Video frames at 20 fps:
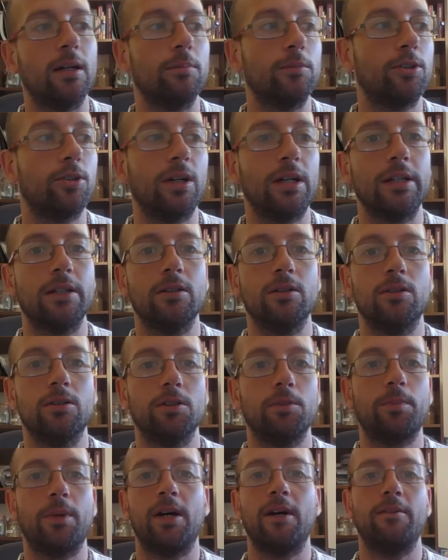
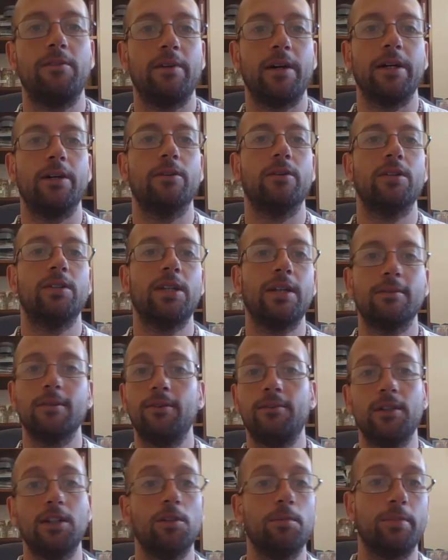Triangles, Pythagoras,
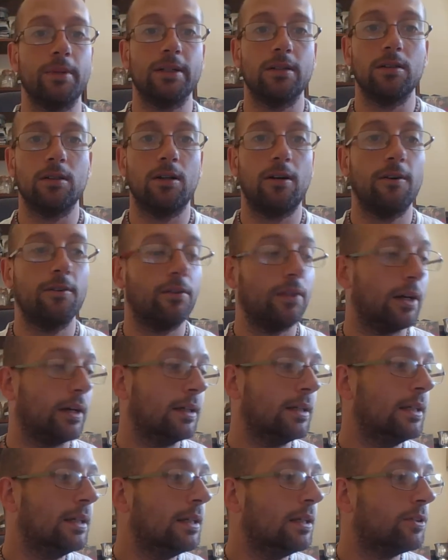everything is built off that.